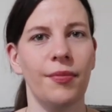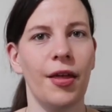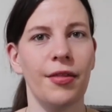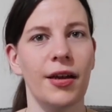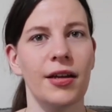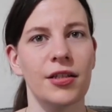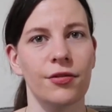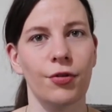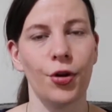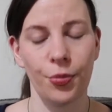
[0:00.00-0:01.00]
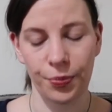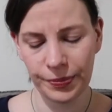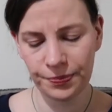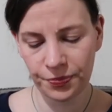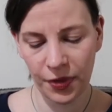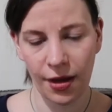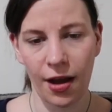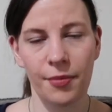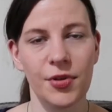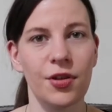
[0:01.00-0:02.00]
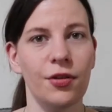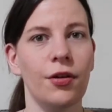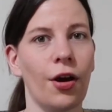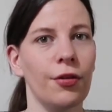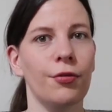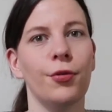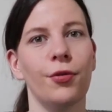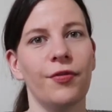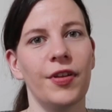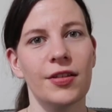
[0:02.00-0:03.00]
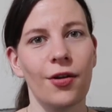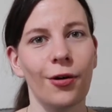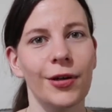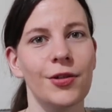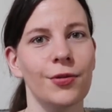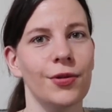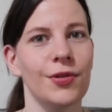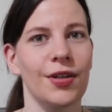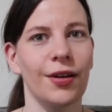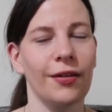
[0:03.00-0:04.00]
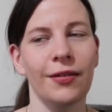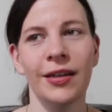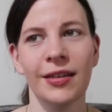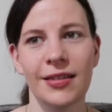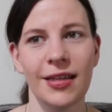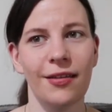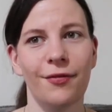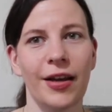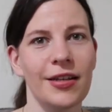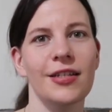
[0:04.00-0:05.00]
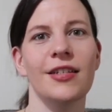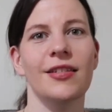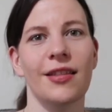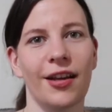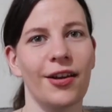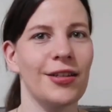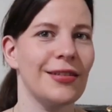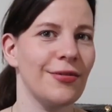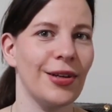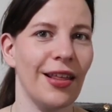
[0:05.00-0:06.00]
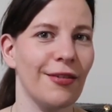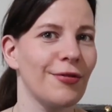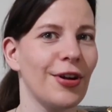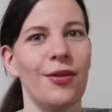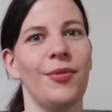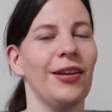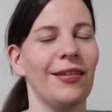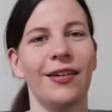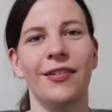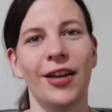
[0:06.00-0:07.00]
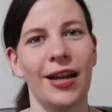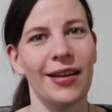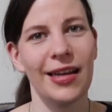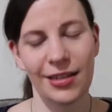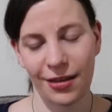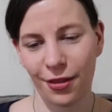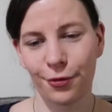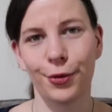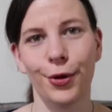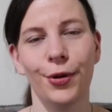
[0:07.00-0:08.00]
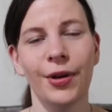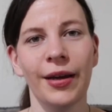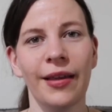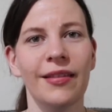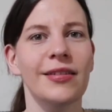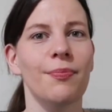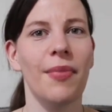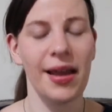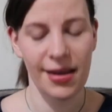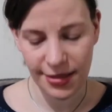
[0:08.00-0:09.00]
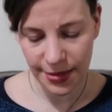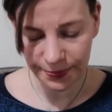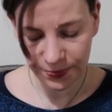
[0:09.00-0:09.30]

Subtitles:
theatre room. So you go through all of these corridors and see the vendors, and then go into another room, and you kind of get led through this maze.